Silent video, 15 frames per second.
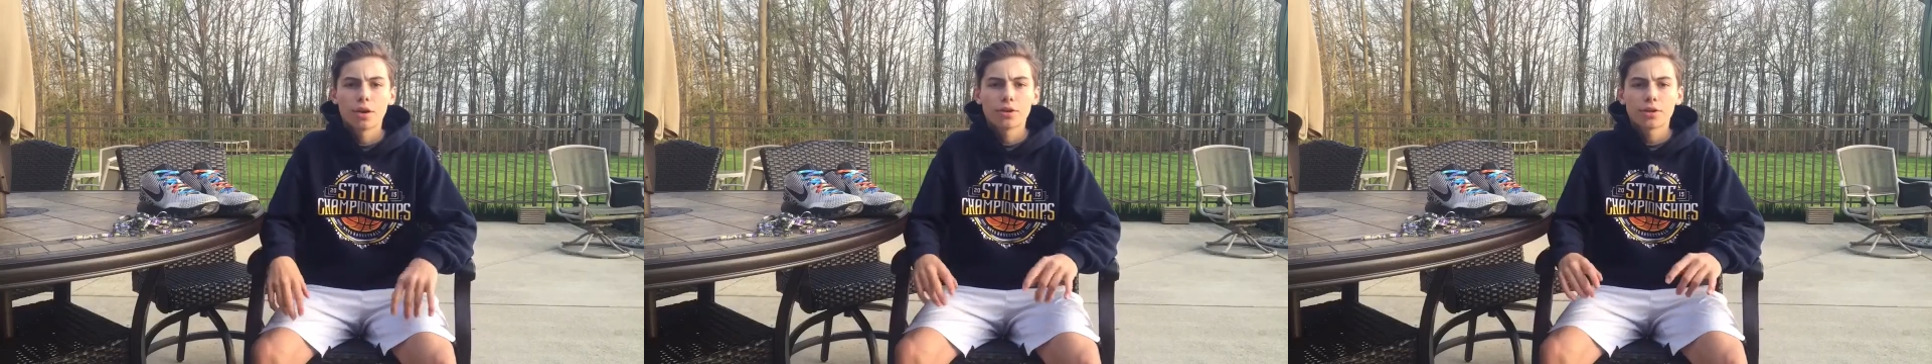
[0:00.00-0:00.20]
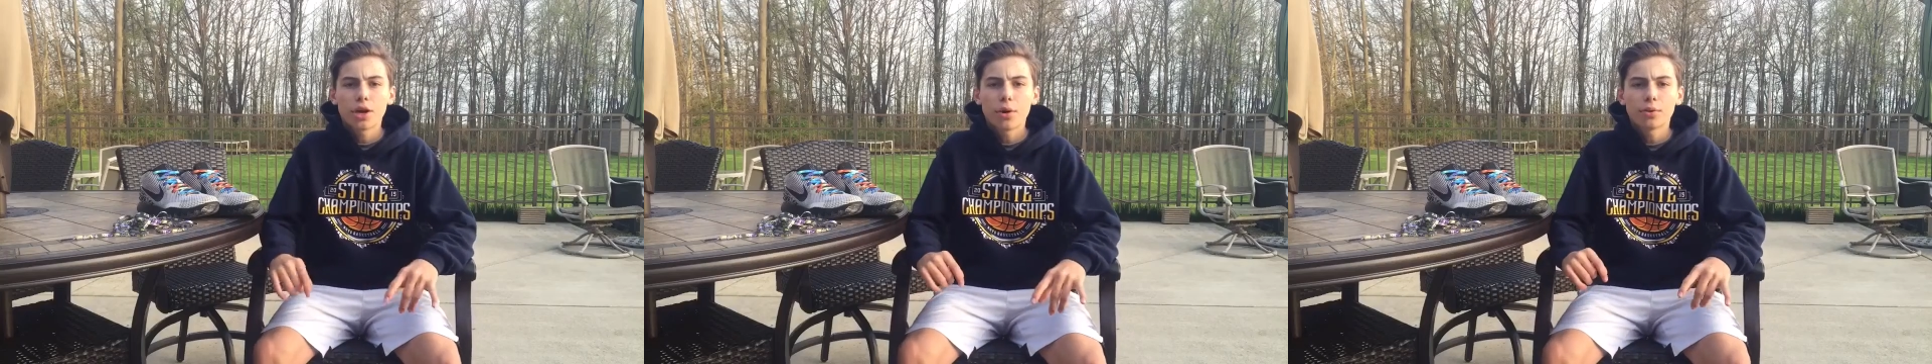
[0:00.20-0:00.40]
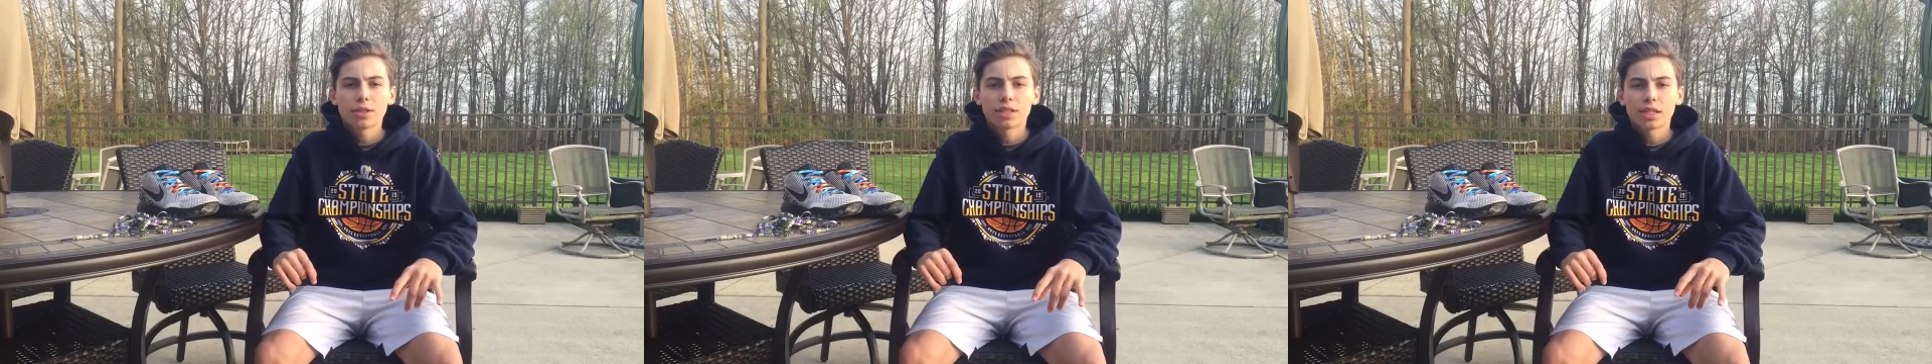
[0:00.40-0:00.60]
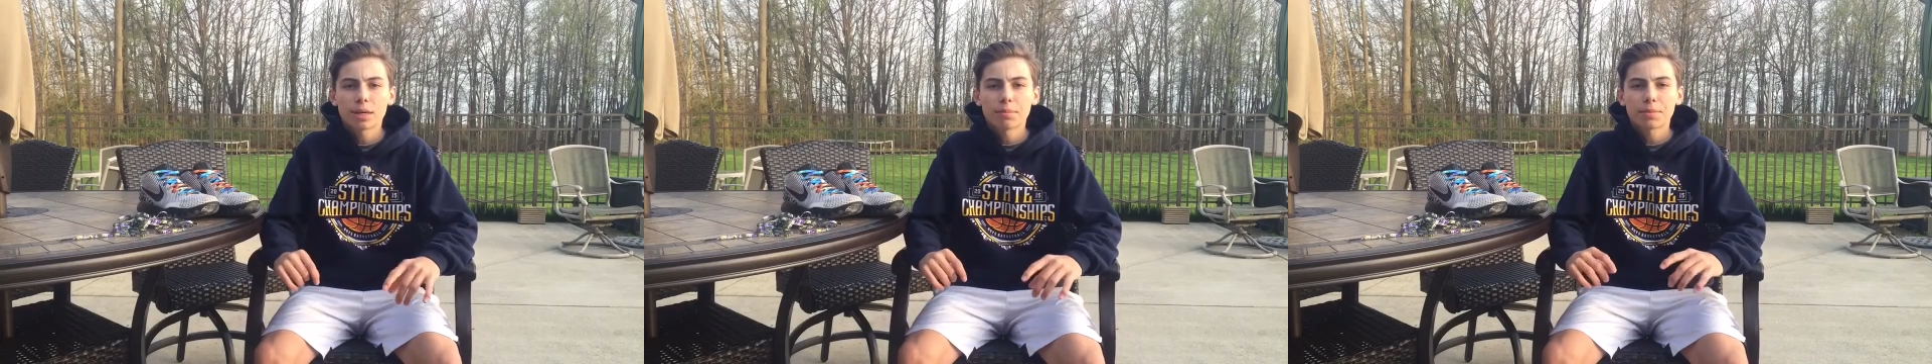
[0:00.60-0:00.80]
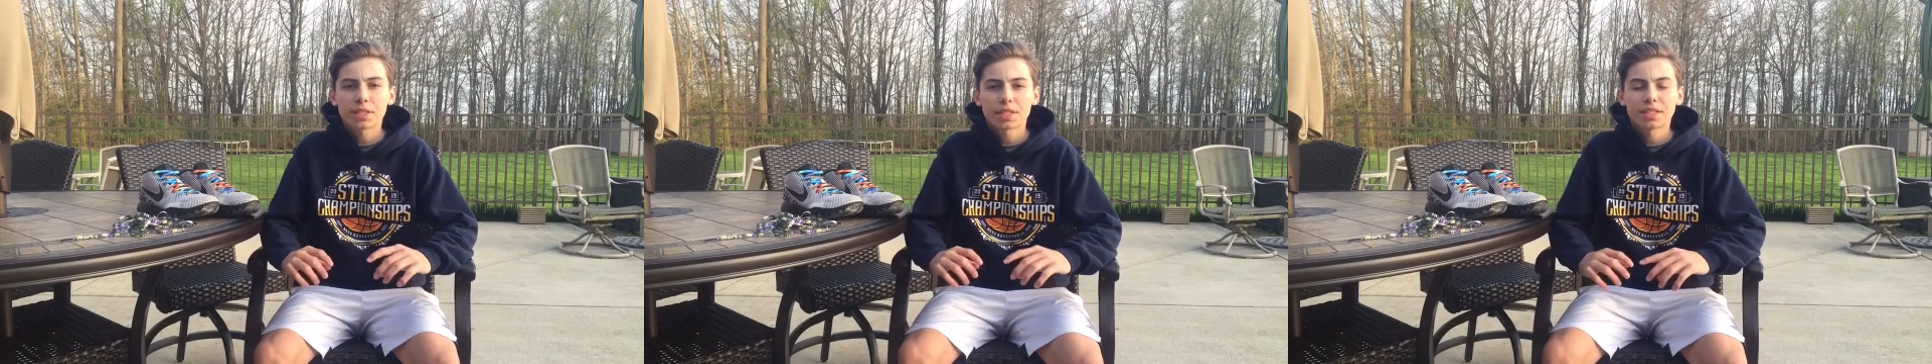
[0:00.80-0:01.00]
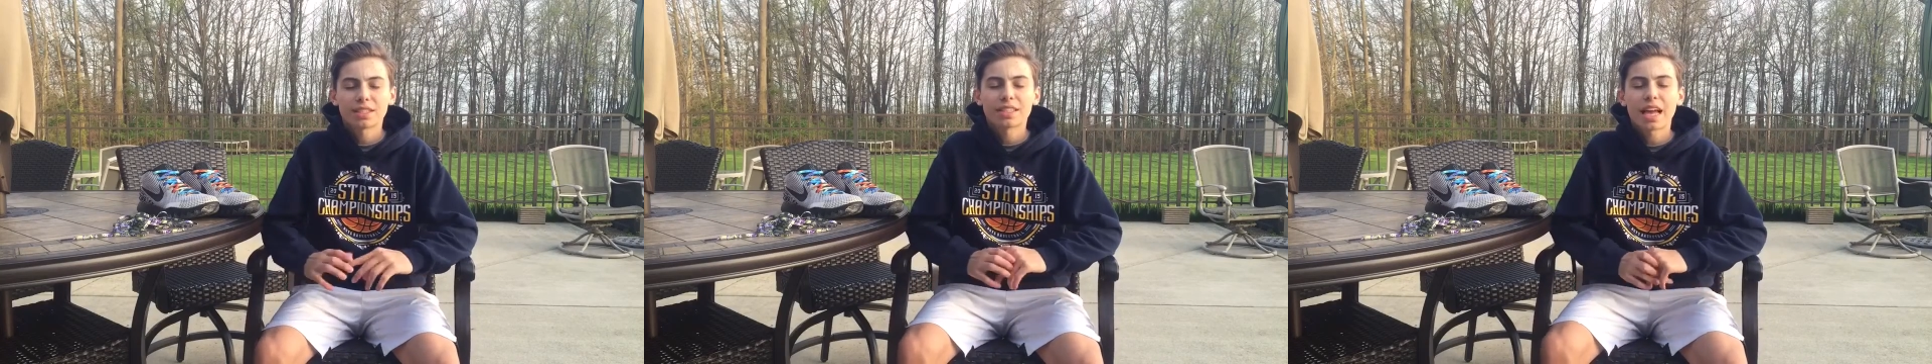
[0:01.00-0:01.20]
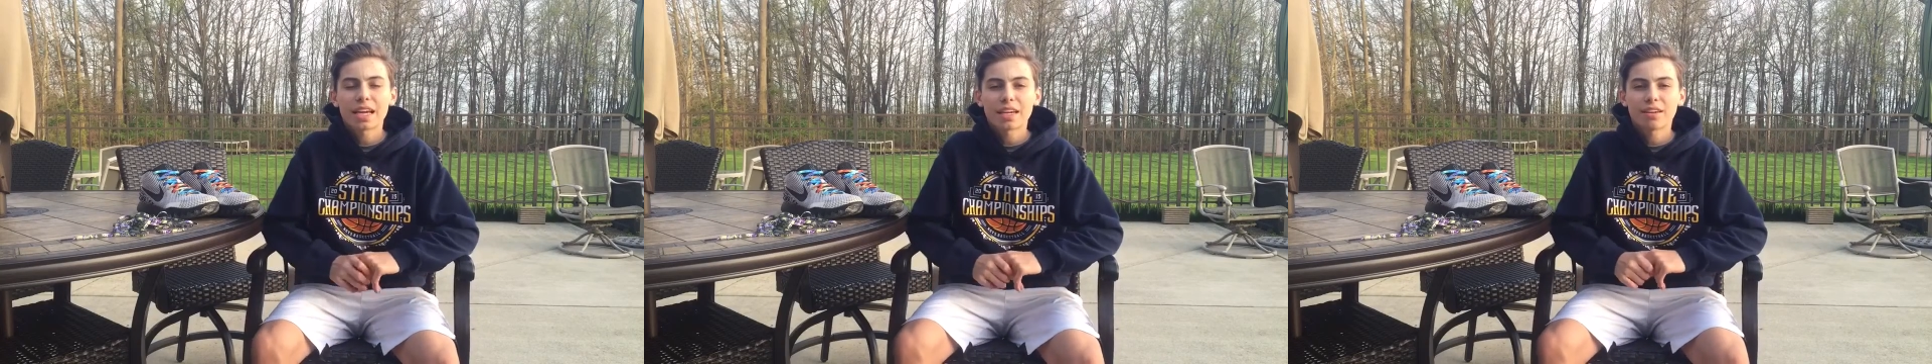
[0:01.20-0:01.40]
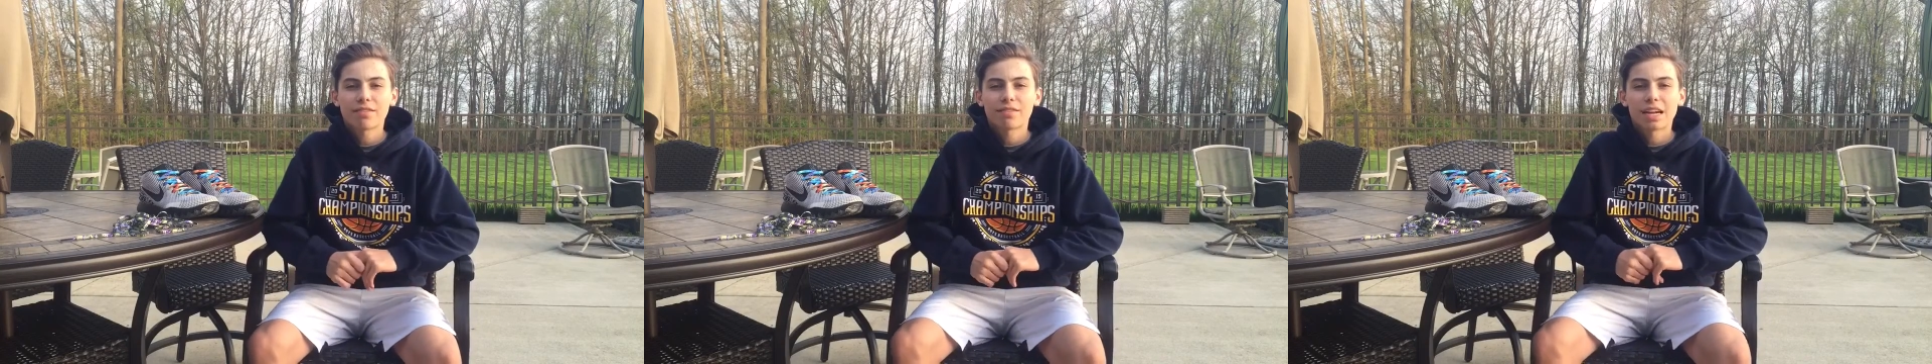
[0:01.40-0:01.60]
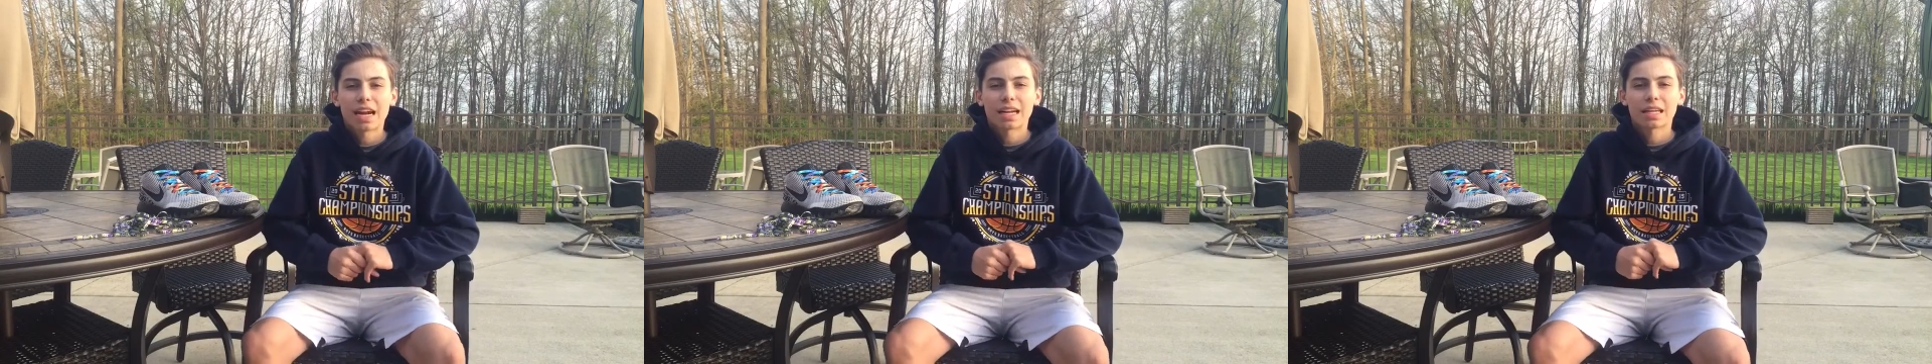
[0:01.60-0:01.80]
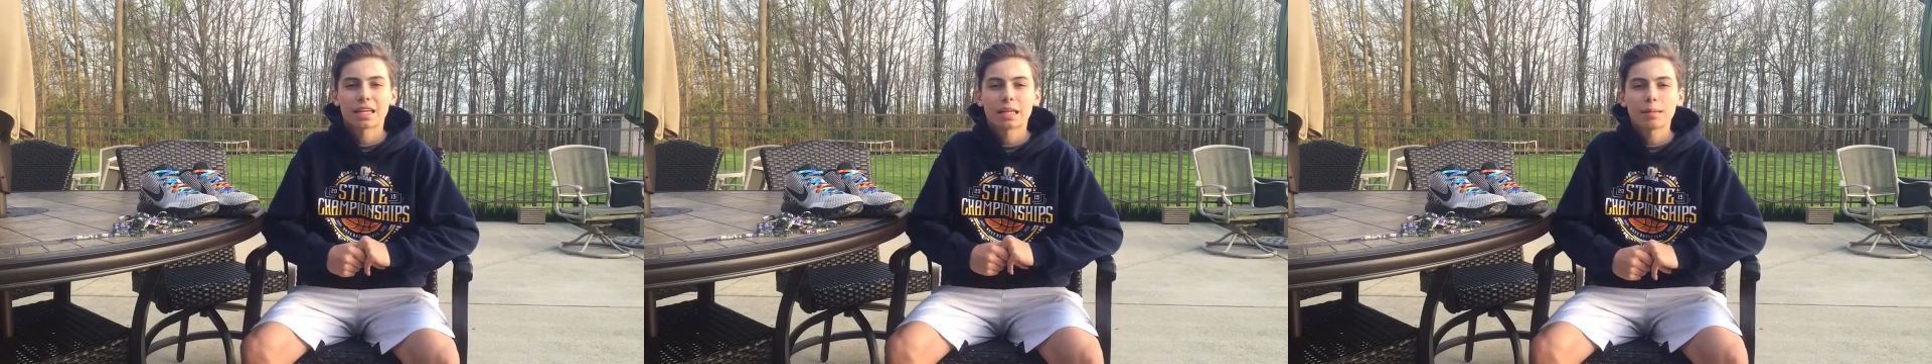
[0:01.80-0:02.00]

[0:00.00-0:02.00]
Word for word: Yo, what is up? This is Nike Fanatic